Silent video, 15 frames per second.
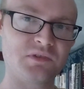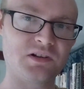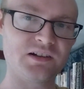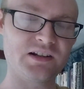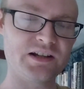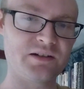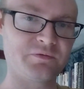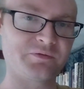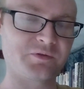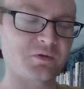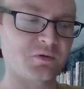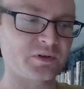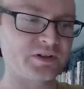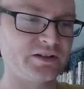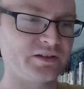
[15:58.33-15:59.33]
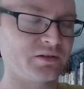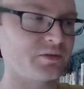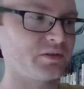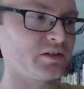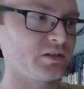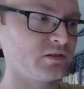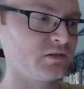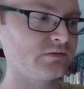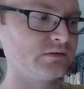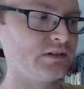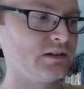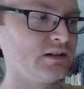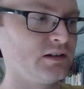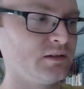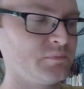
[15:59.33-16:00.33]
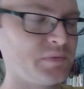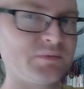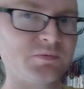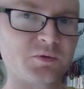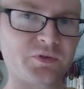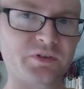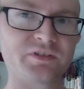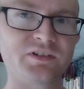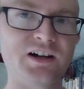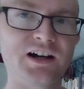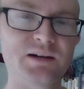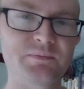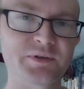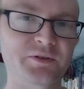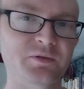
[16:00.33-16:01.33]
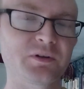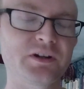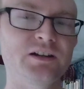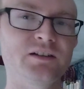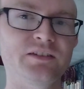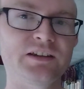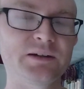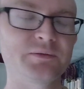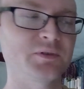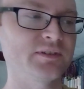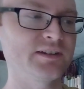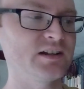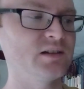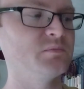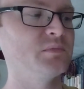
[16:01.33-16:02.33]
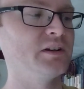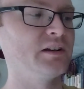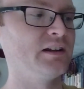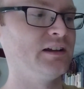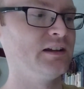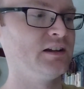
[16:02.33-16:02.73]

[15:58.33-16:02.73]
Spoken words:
the late 40s or so. People were still hopping trains after that, but